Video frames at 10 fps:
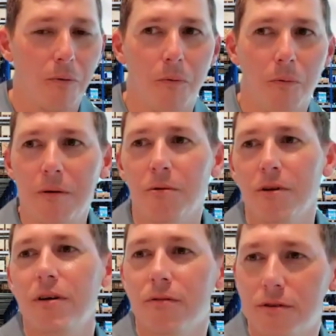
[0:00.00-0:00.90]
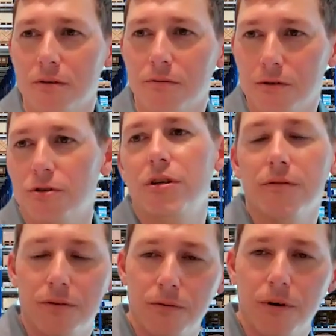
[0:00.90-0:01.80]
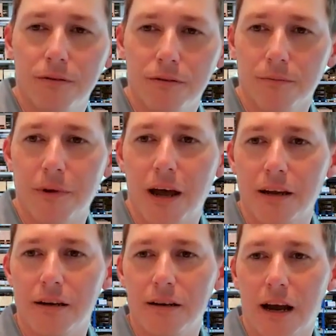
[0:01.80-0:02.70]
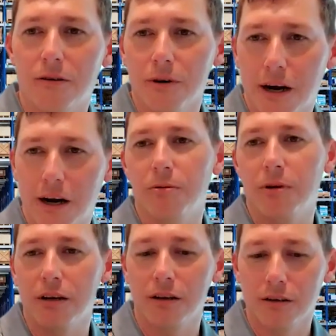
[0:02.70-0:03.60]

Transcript: we believe there's a real shift away and how we're helping,